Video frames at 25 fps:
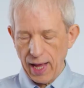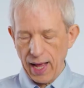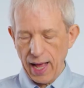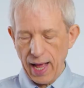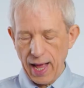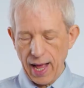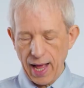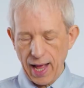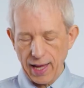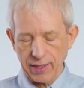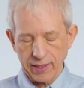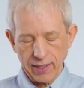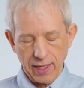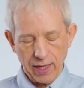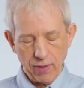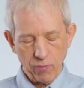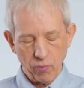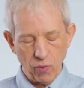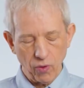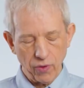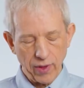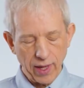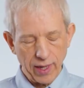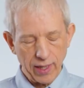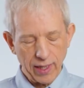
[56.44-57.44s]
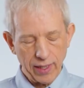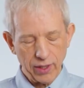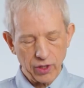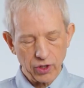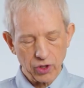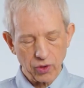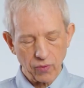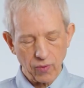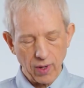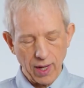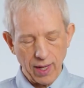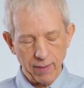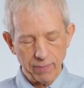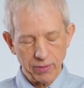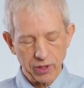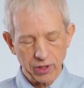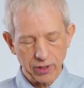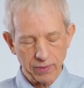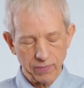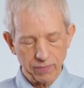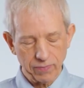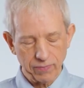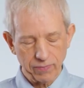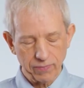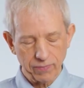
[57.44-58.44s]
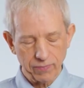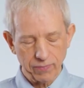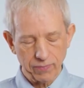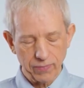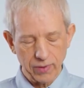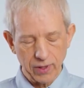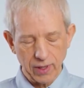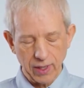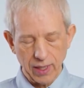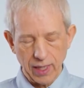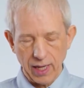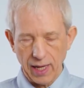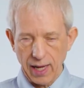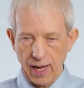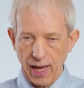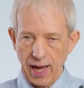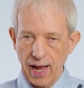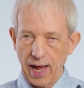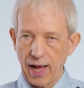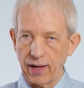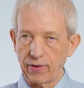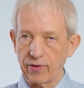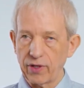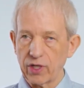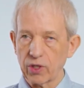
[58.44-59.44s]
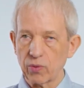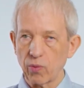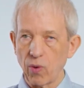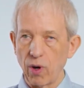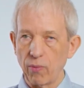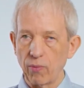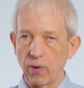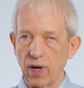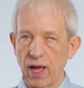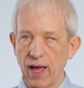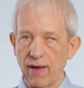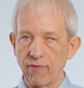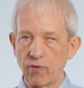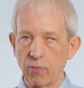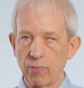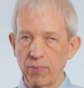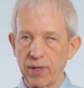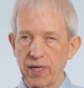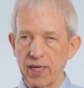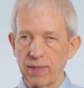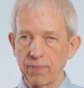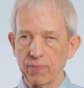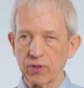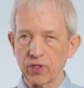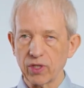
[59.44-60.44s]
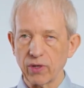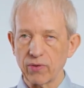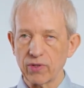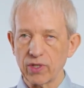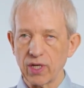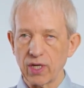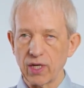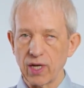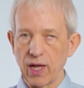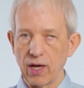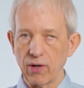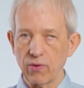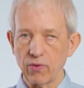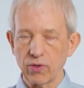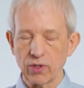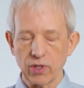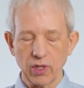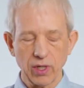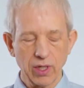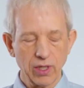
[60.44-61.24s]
and it will then interrupt. And this one will have a beep so as it knows that